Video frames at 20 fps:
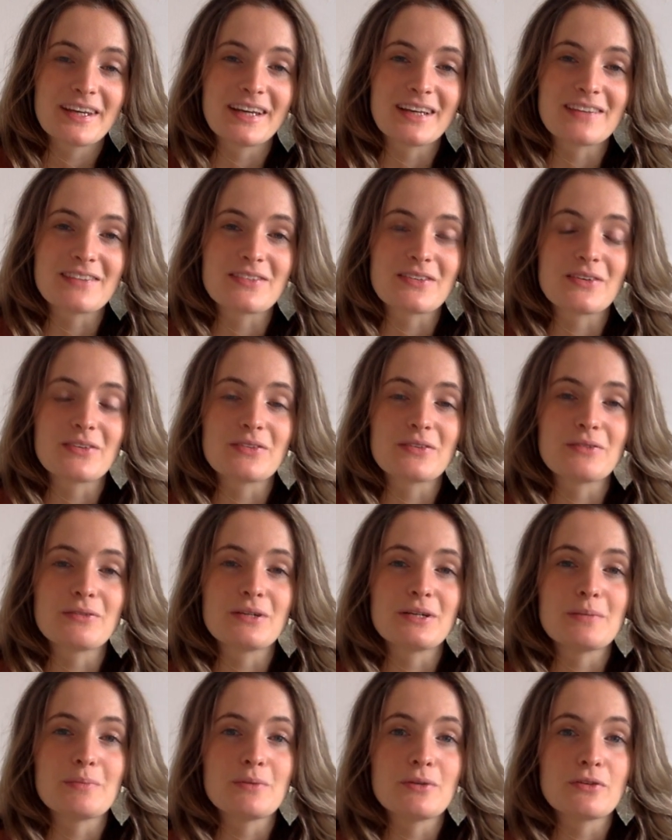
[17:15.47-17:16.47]
and so it's a
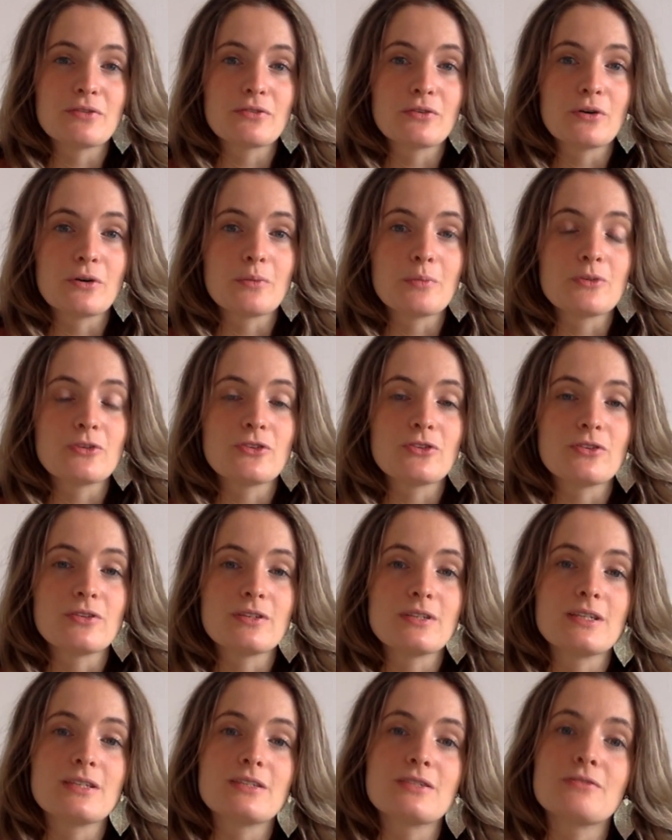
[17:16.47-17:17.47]
really beautiful
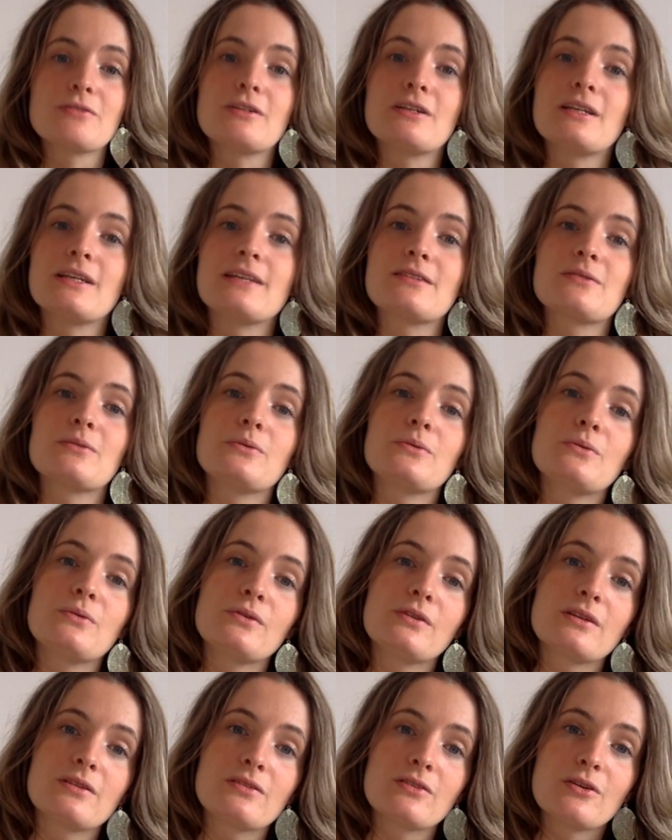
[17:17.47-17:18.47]
opportunity to release all
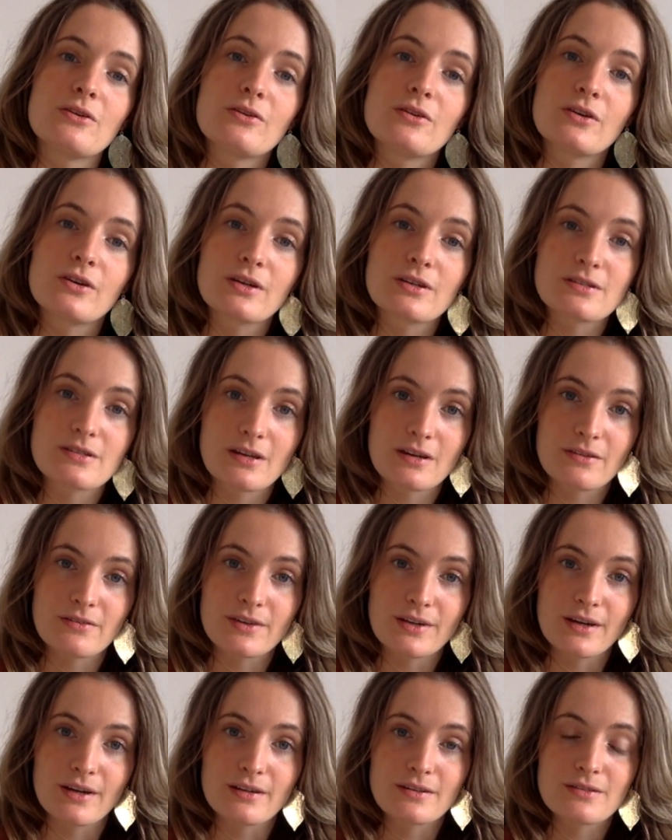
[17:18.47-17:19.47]
that's no longer
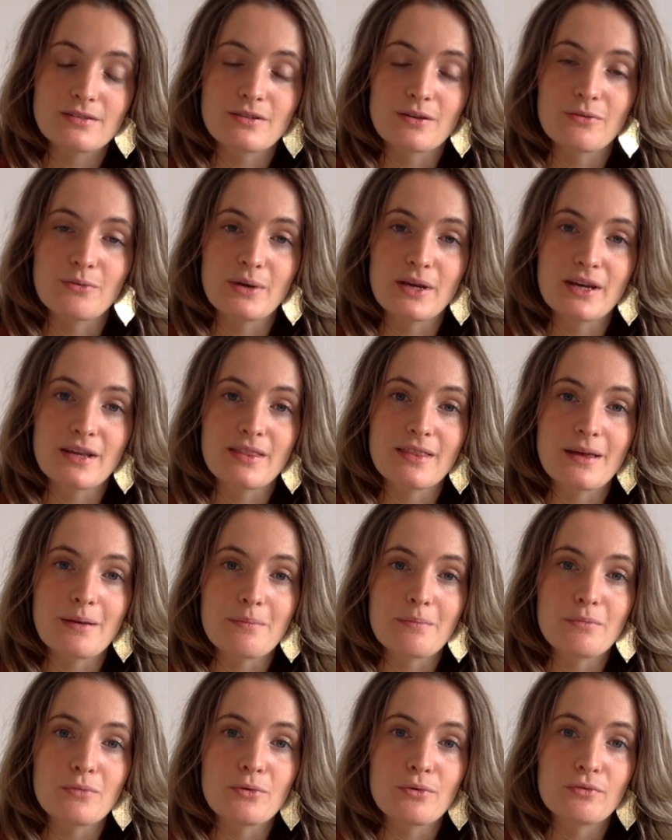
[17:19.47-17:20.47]
serving us, so we can
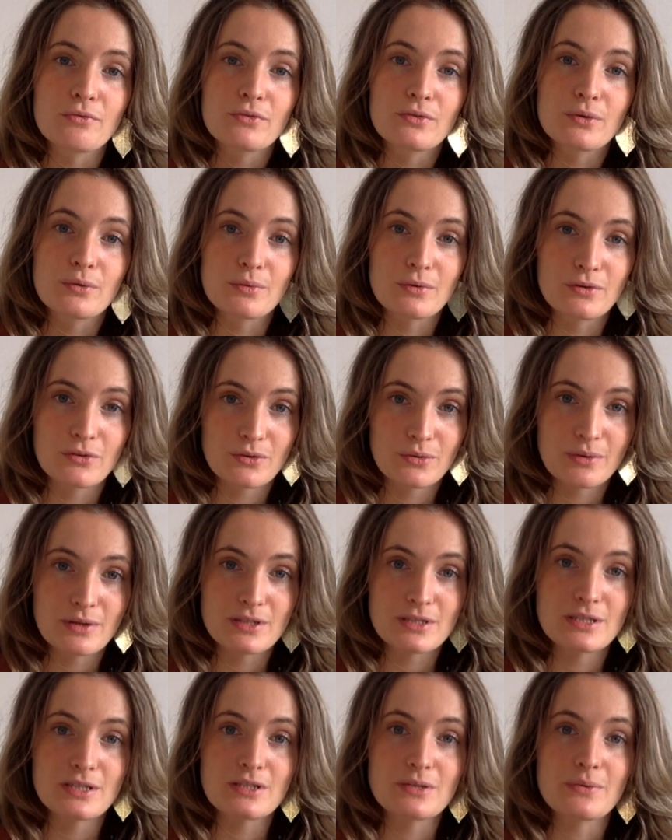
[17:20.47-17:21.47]
then move towards
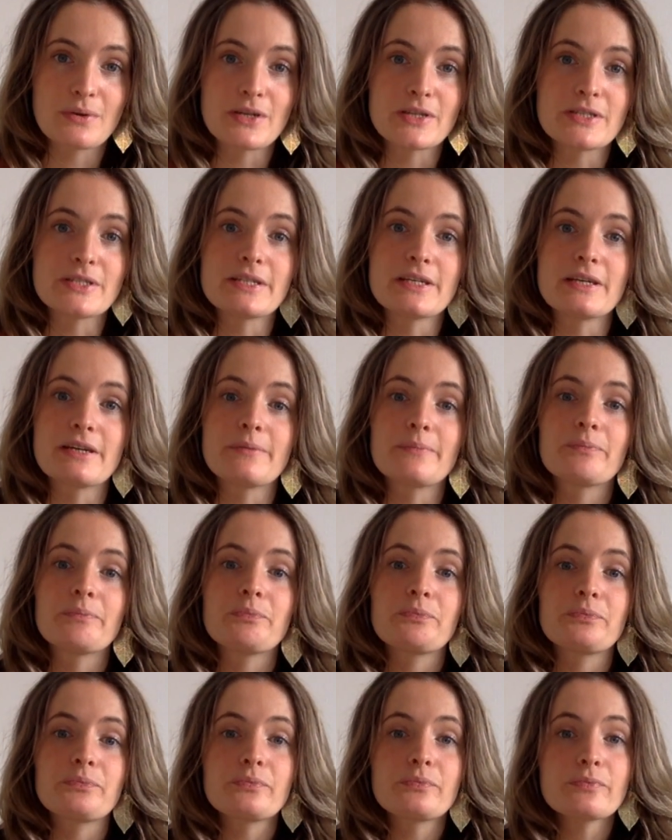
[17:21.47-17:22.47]
2020
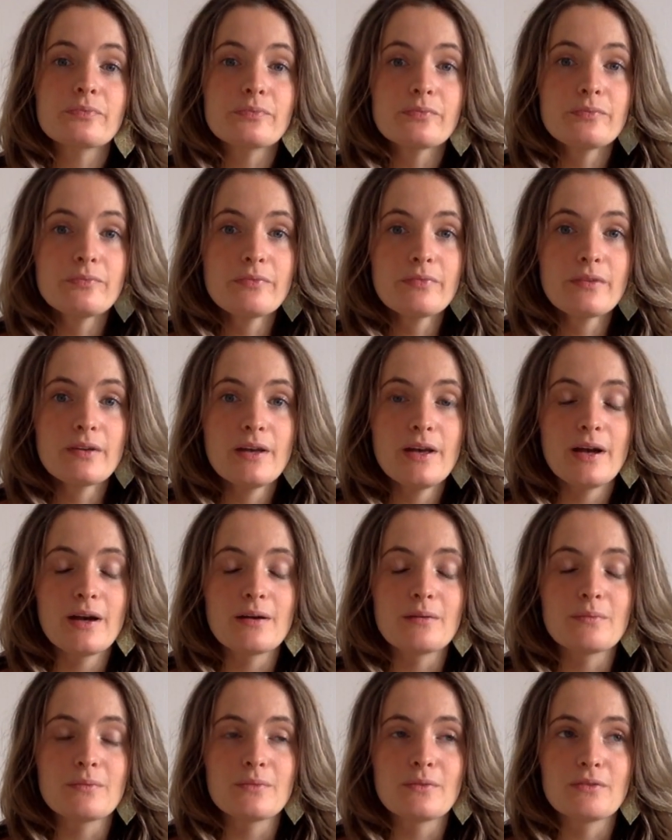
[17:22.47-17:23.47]

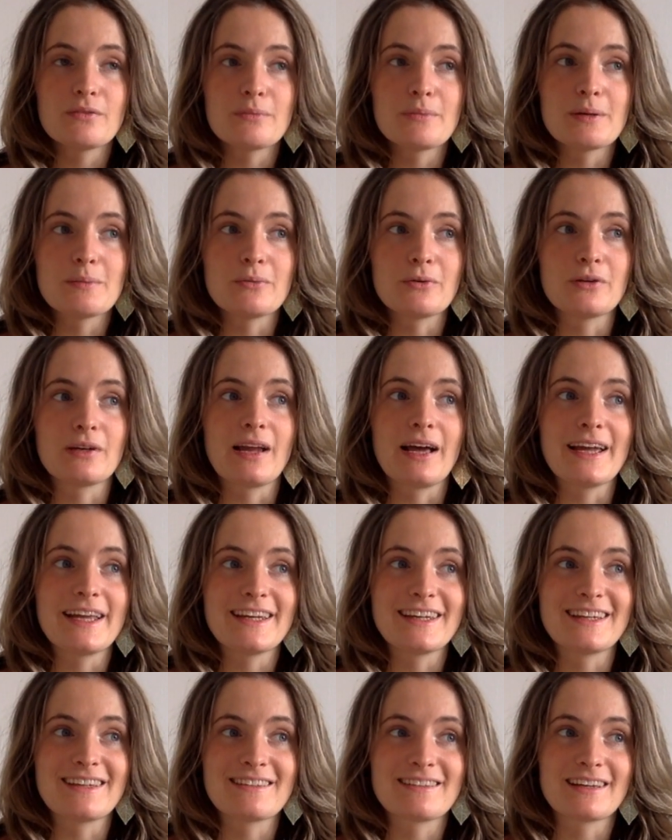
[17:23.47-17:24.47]
with a bit more
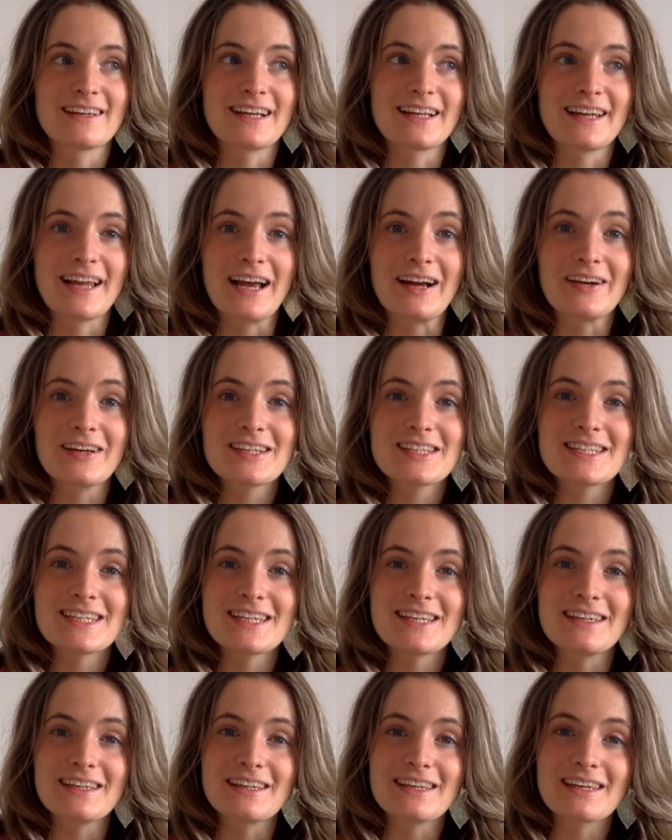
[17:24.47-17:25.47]
lightness and
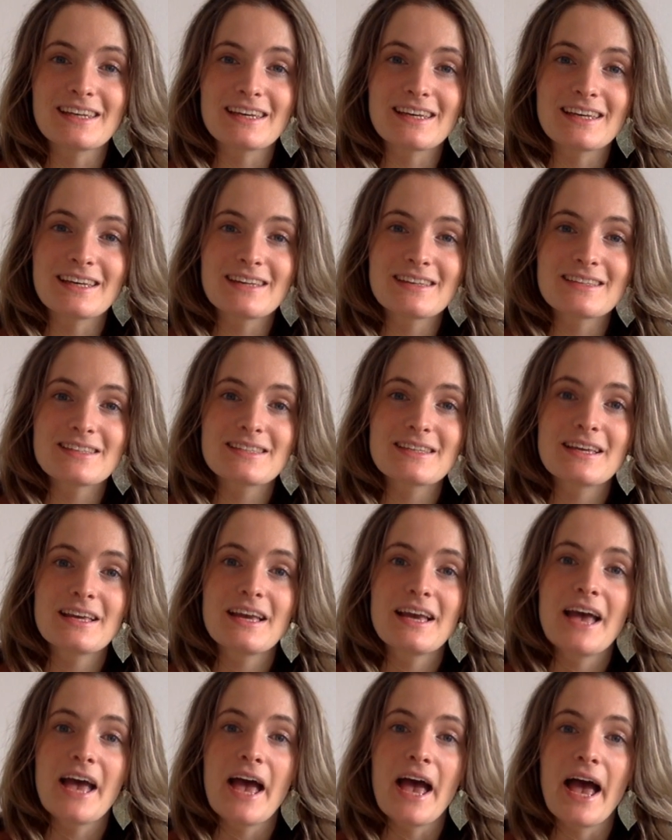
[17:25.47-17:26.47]
clarity and ease.
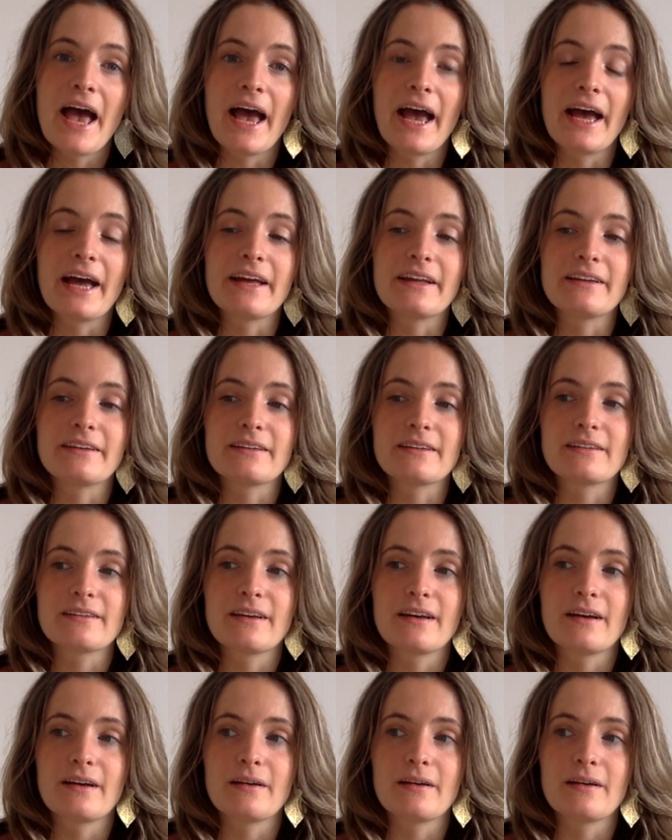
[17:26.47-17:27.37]
And